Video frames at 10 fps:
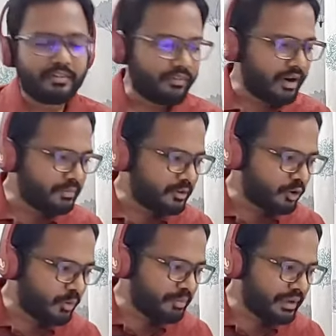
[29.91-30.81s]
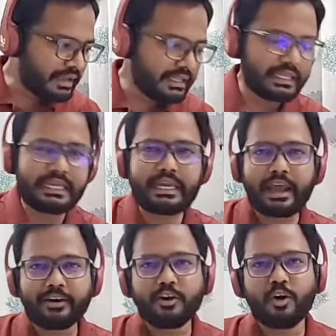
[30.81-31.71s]
from the topic
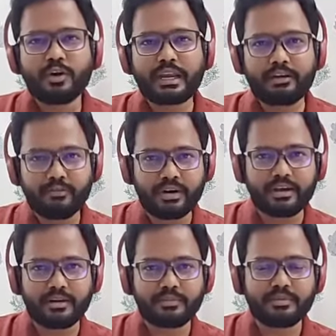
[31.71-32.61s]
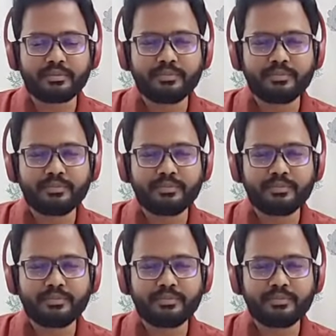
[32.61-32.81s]
endodontic flare-ups,